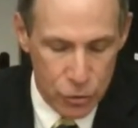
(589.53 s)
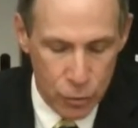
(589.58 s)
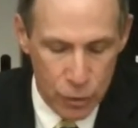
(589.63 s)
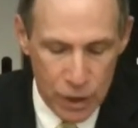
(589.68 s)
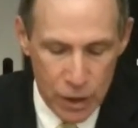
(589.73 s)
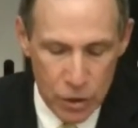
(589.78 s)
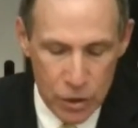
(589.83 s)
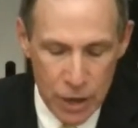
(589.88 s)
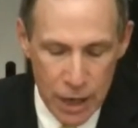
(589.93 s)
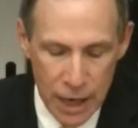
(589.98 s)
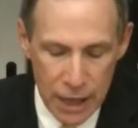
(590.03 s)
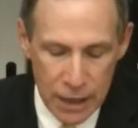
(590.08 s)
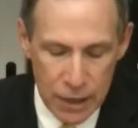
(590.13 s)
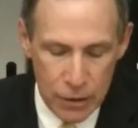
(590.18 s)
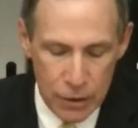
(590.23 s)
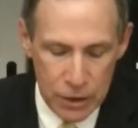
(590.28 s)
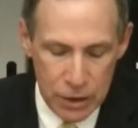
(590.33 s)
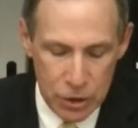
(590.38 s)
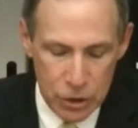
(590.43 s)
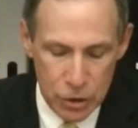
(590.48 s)
we are not
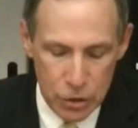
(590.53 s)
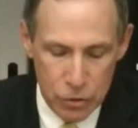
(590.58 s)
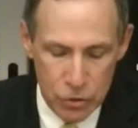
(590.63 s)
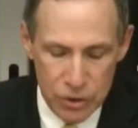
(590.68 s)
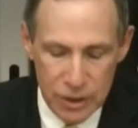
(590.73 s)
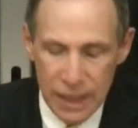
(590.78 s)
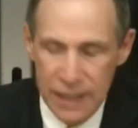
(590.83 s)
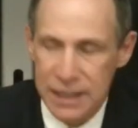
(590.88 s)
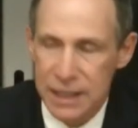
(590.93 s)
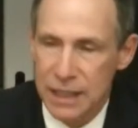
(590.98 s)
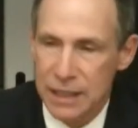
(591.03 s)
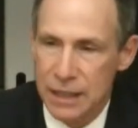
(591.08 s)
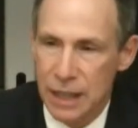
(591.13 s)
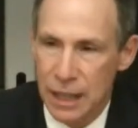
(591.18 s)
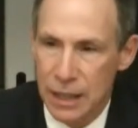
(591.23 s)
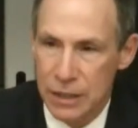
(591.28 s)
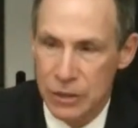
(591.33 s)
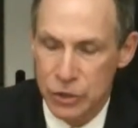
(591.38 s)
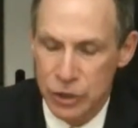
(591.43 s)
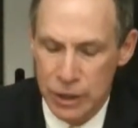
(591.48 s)
going to use that
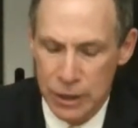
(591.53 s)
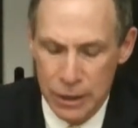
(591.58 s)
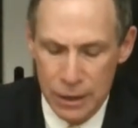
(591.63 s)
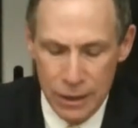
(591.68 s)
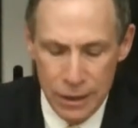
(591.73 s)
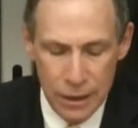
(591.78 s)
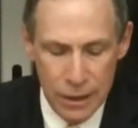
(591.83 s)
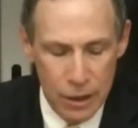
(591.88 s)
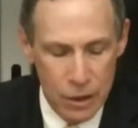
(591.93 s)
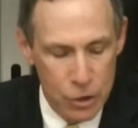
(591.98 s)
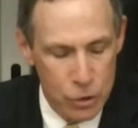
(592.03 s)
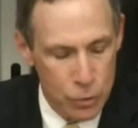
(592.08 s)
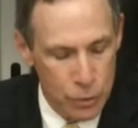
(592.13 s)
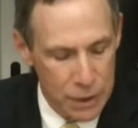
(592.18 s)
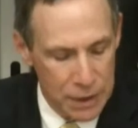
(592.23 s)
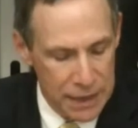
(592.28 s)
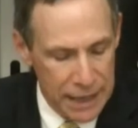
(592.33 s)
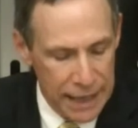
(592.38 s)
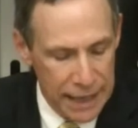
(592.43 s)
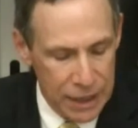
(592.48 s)
technology to
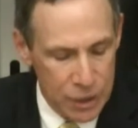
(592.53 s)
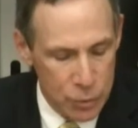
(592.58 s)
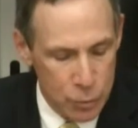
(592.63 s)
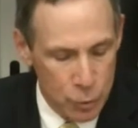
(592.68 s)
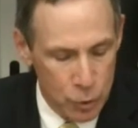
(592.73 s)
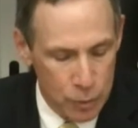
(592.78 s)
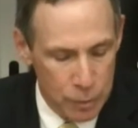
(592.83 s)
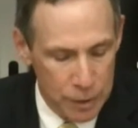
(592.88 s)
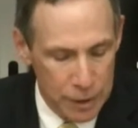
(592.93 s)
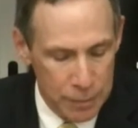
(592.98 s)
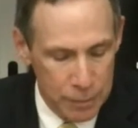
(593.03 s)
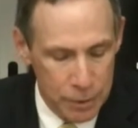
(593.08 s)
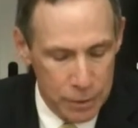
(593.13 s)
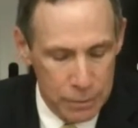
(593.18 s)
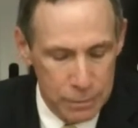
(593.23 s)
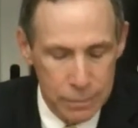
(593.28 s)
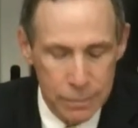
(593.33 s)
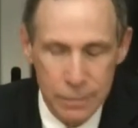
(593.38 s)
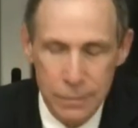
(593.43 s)
engage more people?